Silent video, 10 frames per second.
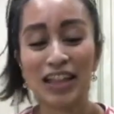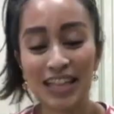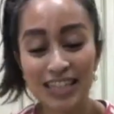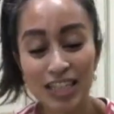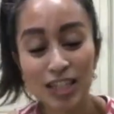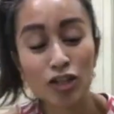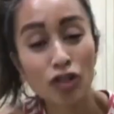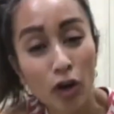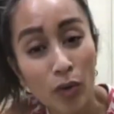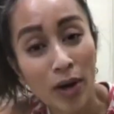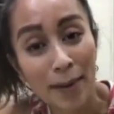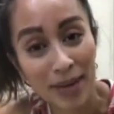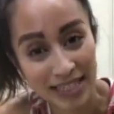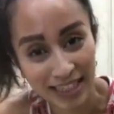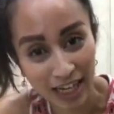This is so
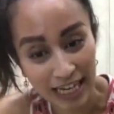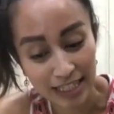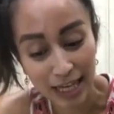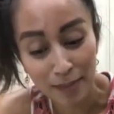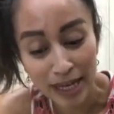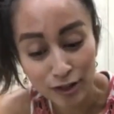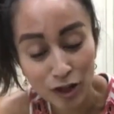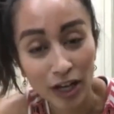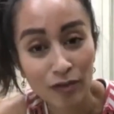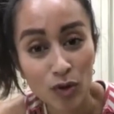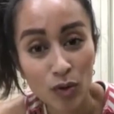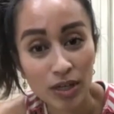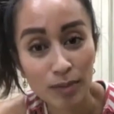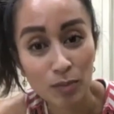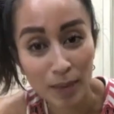amazing, guys. Now make sure if
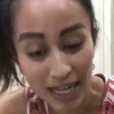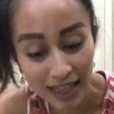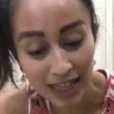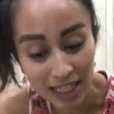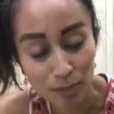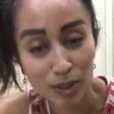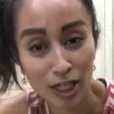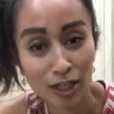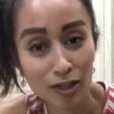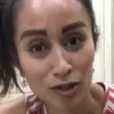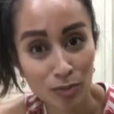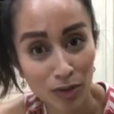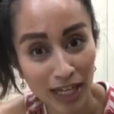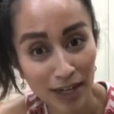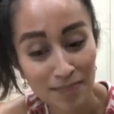you make this particular
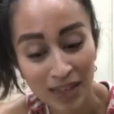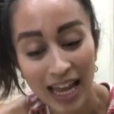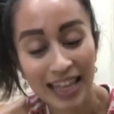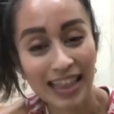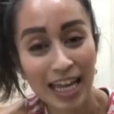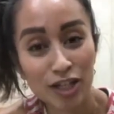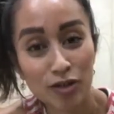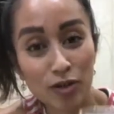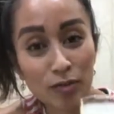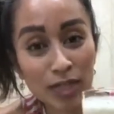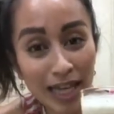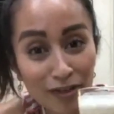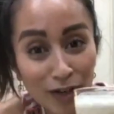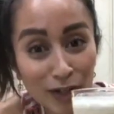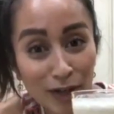smoothie that you
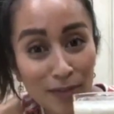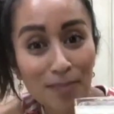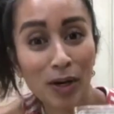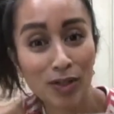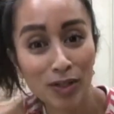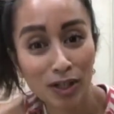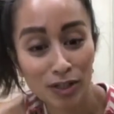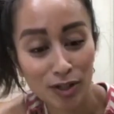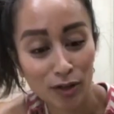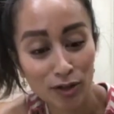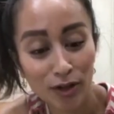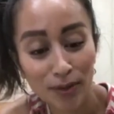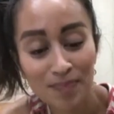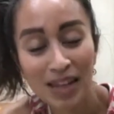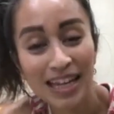take a photo, post it on
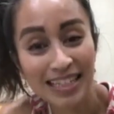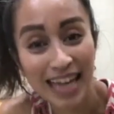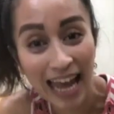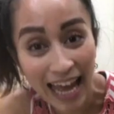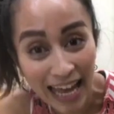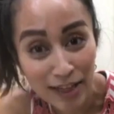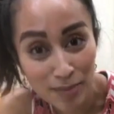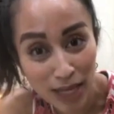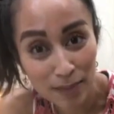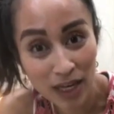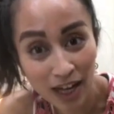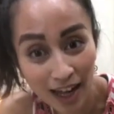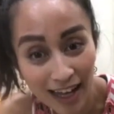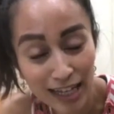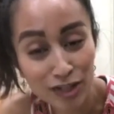social, tag me,
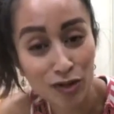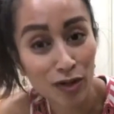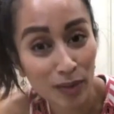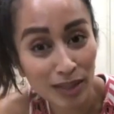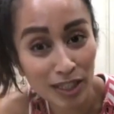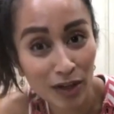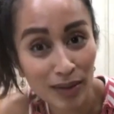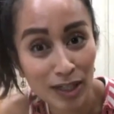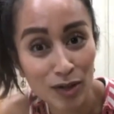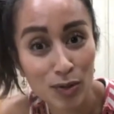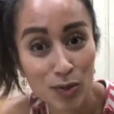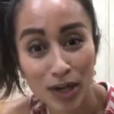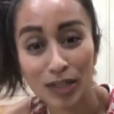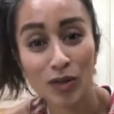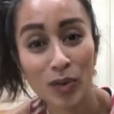because you're going to go into the
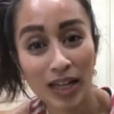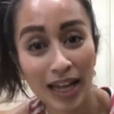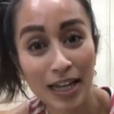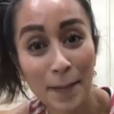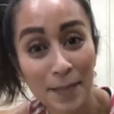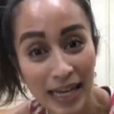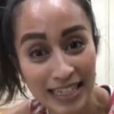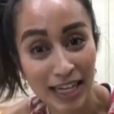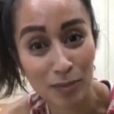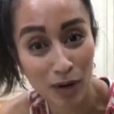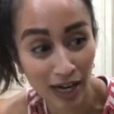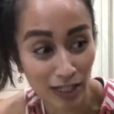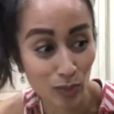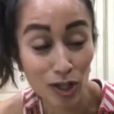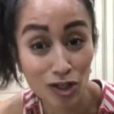drawing to win an amazing
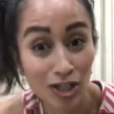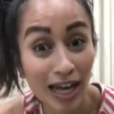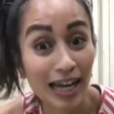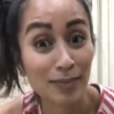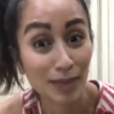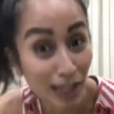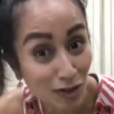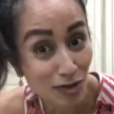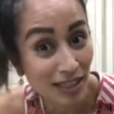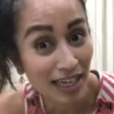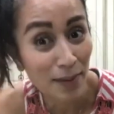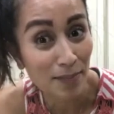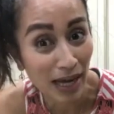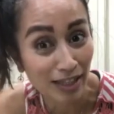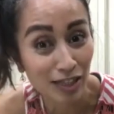prize, which I'm literally
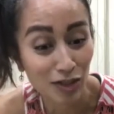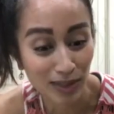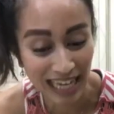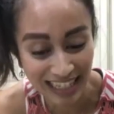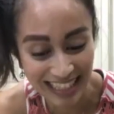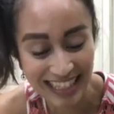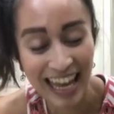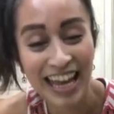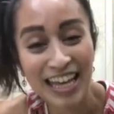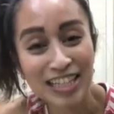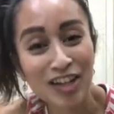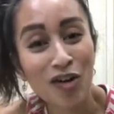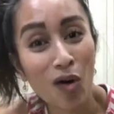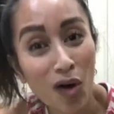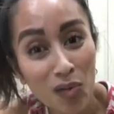about to announce.
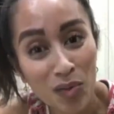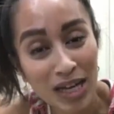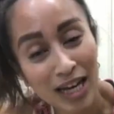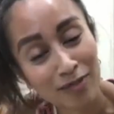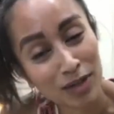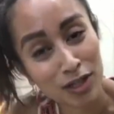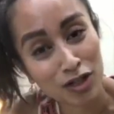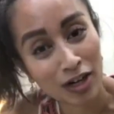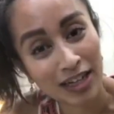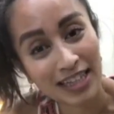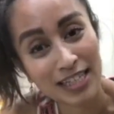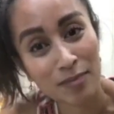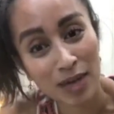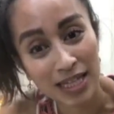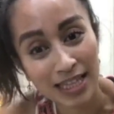So all week I've been sharing these
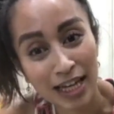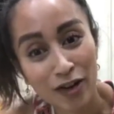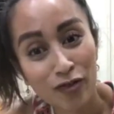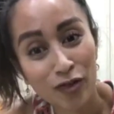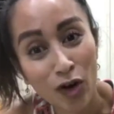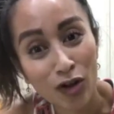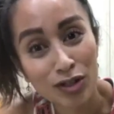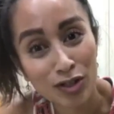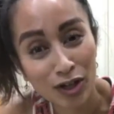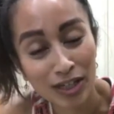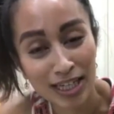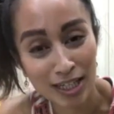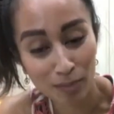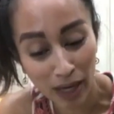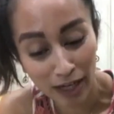amazing fall dessert
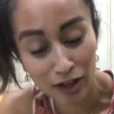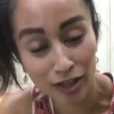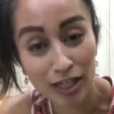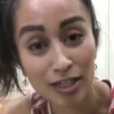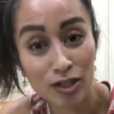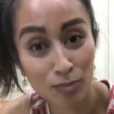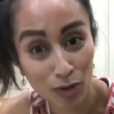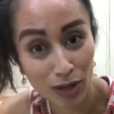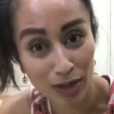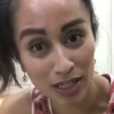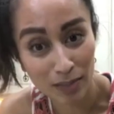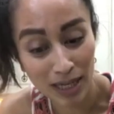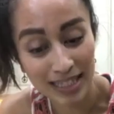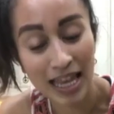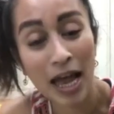inspired smoothie
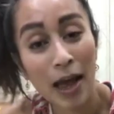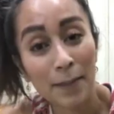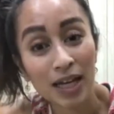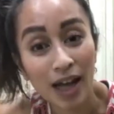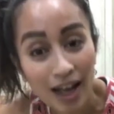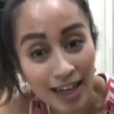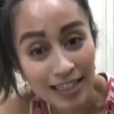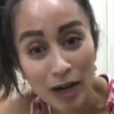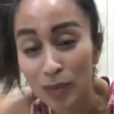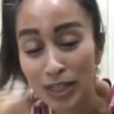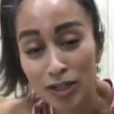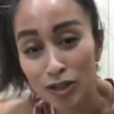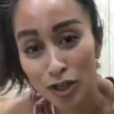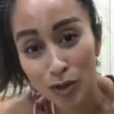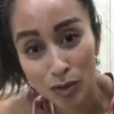recipes because I wanted
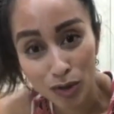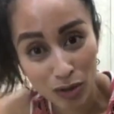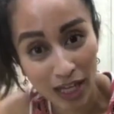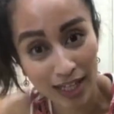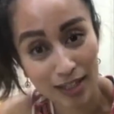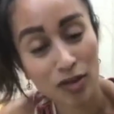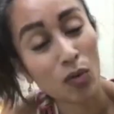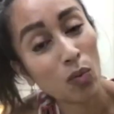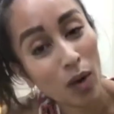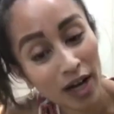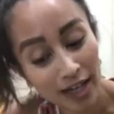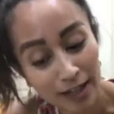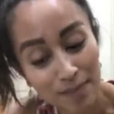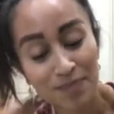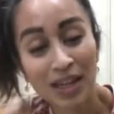to show you 2 things.
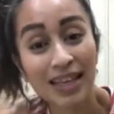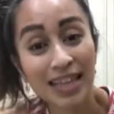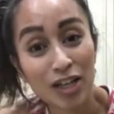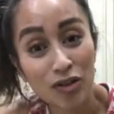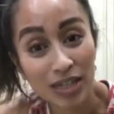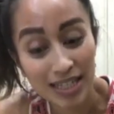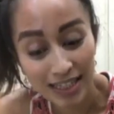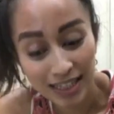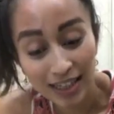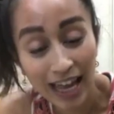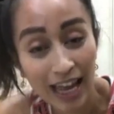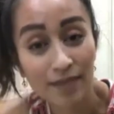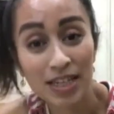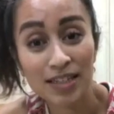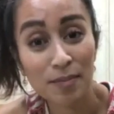One, that you can still
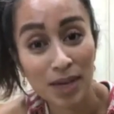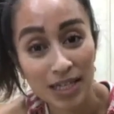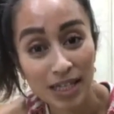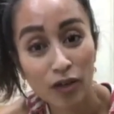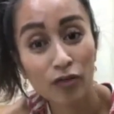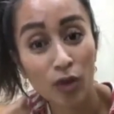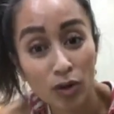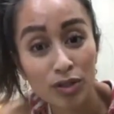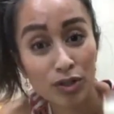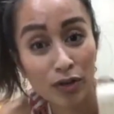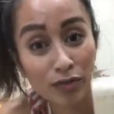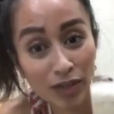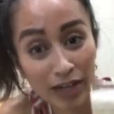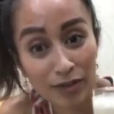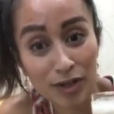have these amazing fall dessert
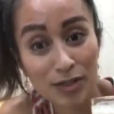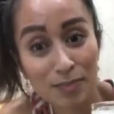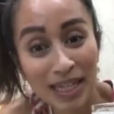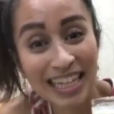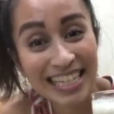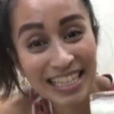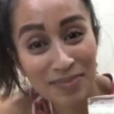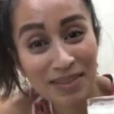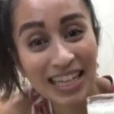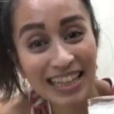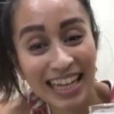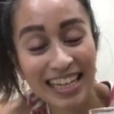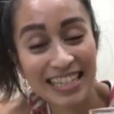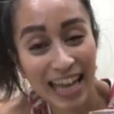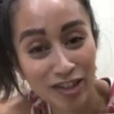flavors, but in something
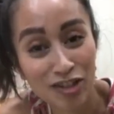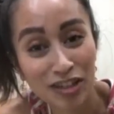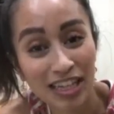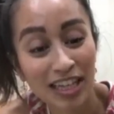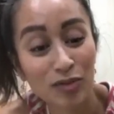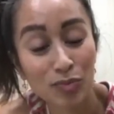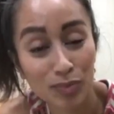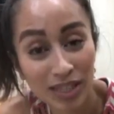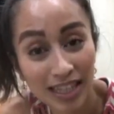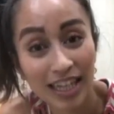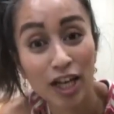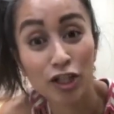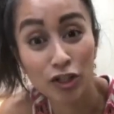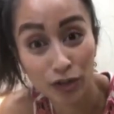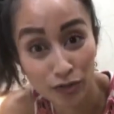that is actually really
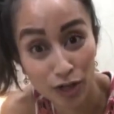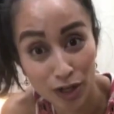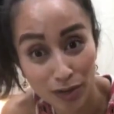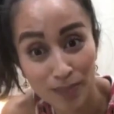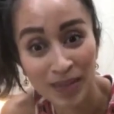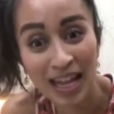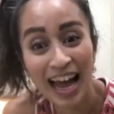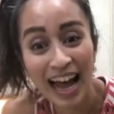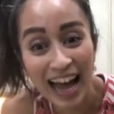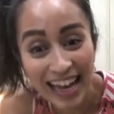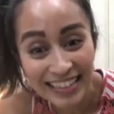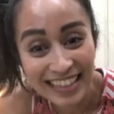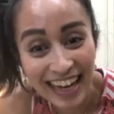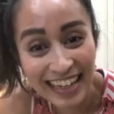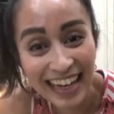good for you. Hi
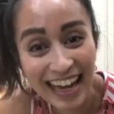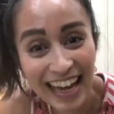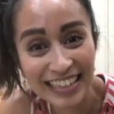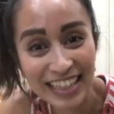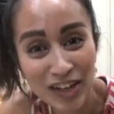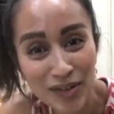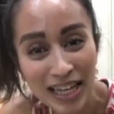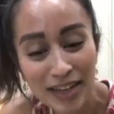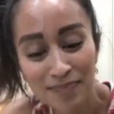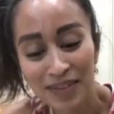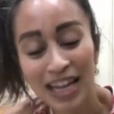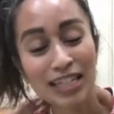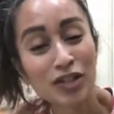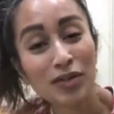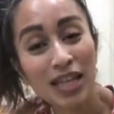Jana, how's it going?
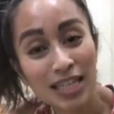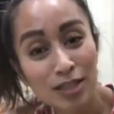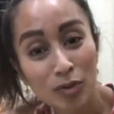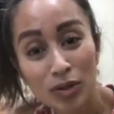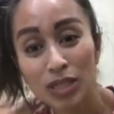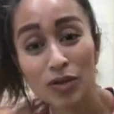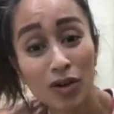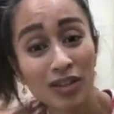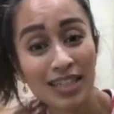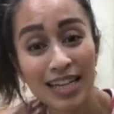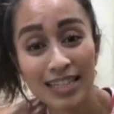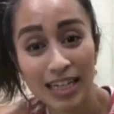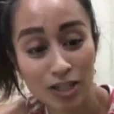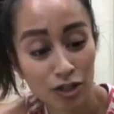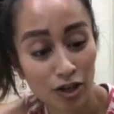So these smoothies all taste
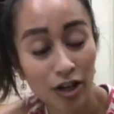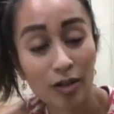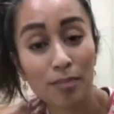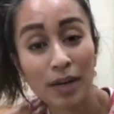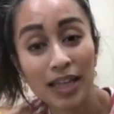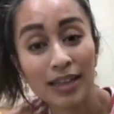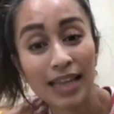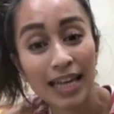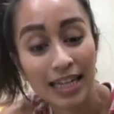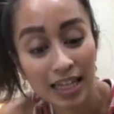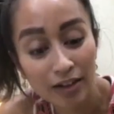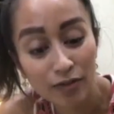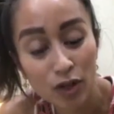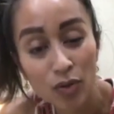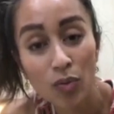like dessert, but they
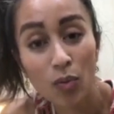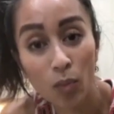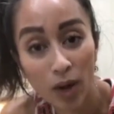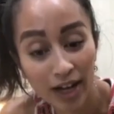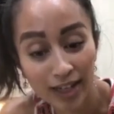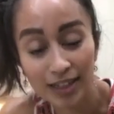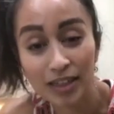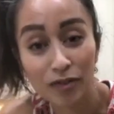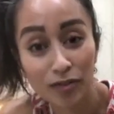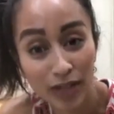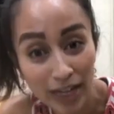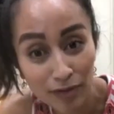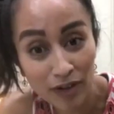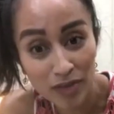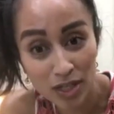give you, 1, the
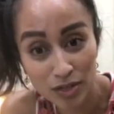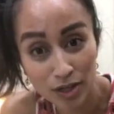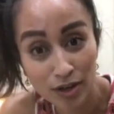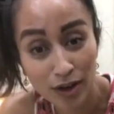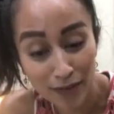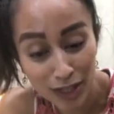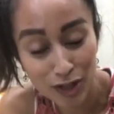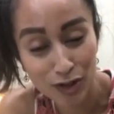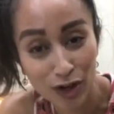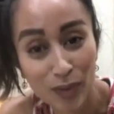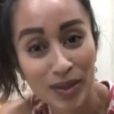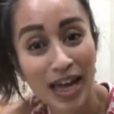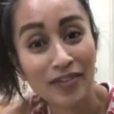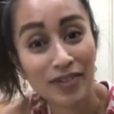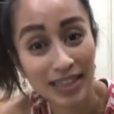flavor of the dessert
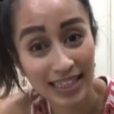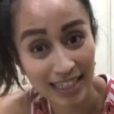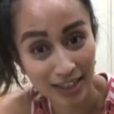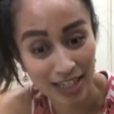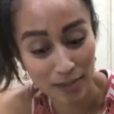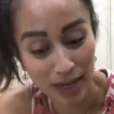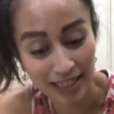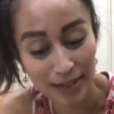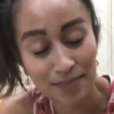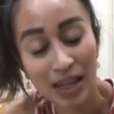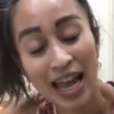without feeling guilty about it.